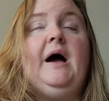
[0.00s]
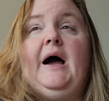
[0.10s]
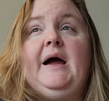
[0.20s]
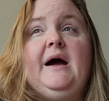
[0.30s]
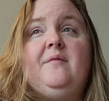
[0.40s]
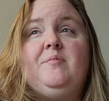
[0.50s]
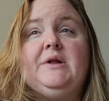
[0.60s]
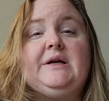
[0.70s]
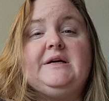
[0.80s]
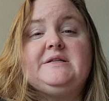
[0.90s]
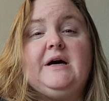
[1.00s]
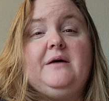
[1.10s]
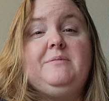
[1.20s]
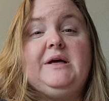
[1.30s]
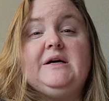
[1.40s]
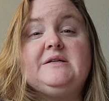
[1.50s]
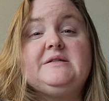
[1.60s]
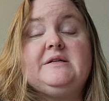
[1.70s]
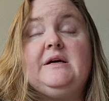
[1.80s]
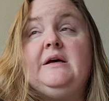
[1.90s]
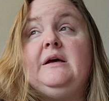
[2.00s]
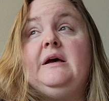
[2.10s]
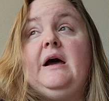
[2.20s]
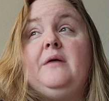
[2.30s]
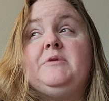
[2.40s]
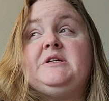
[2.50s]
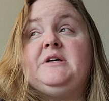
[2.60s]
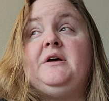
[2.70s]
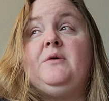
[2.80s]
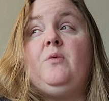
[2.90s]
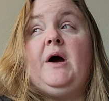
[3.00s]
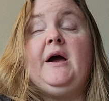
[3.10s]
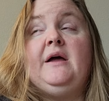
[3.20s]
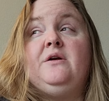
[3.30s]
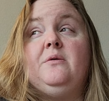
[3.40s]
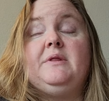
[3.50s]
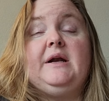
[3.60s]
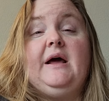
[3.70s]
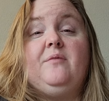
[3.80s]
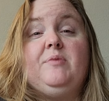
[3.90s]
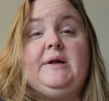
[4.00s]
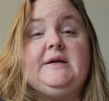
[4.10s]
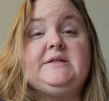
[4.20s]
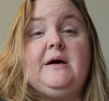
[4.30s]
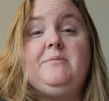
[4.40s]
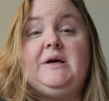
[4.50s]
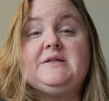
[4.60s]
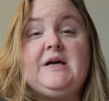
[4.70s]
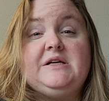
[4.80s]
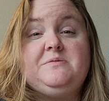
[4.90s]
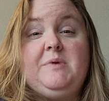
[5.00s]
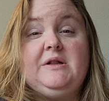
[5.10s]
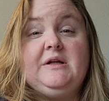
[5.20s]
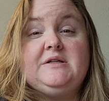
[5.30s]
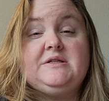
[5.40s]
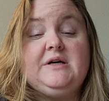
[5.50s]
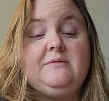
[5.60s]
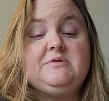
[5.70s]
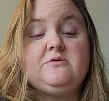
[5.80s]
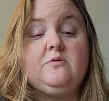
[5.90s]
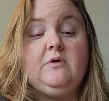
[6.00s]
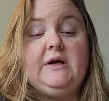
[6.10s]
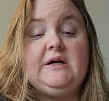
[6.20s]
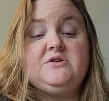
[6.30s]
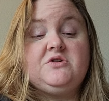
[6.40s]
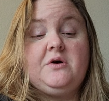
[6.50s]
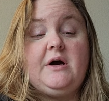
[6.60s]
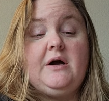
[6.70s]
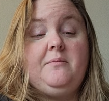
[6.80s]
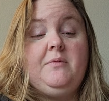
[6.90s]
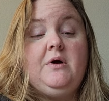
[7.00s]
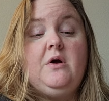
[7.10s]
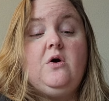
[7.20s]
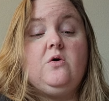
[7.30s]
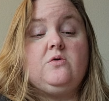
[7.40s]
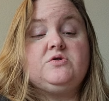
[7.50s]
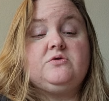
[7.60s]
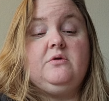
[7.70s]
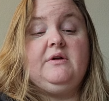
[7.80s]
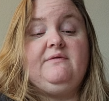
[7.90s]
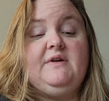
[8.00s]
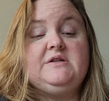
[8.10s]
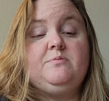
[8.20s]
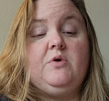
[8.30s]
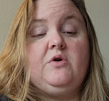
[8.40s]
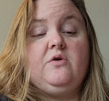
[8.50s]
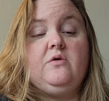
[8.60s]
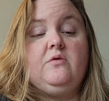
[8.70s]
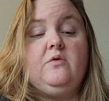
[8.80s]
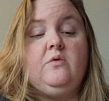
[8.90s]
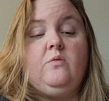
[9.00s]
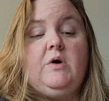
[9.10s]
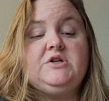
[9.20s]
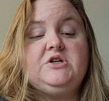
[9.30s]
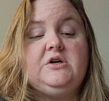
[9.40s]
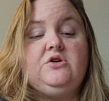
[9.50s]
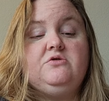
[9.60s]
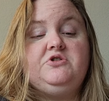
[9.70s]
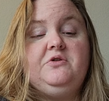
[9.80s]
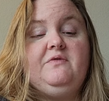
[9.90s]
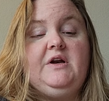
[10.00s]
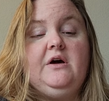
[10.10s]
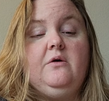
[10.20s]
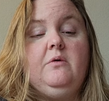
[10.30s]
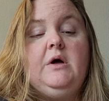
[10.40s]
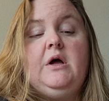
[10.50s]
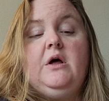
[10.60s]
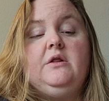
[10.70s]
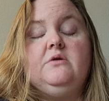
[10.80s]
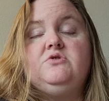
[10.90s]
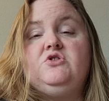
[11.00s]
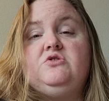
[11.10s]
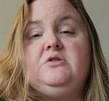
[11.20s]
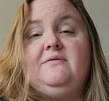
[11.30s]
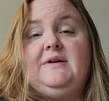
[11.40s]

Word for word: I have plenty of time because I'm going to tell you why I know that I have plenty of time because I spend lots of time scrolling Instagram or scrolling Facebook or, or watching a YouTube video. Those YouTube